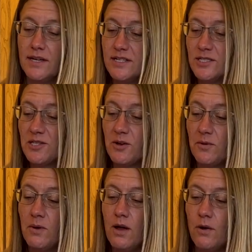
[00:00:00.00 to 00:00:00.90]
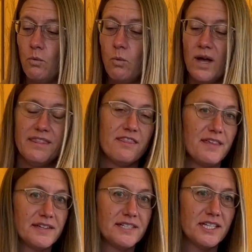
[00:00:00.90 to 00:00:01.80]
So one
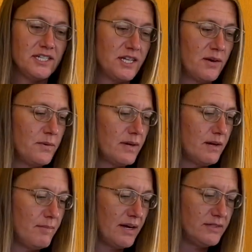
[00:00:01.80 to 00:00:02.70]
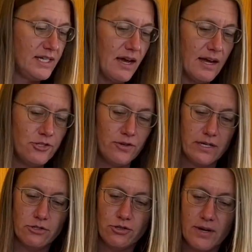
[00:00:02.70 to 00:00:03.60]
thing to note about
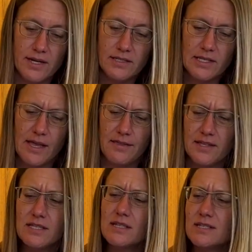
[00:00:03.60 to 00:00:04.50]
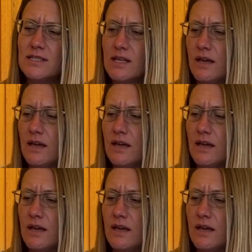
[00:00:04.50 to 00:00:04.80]
dehydrator trays, and this is,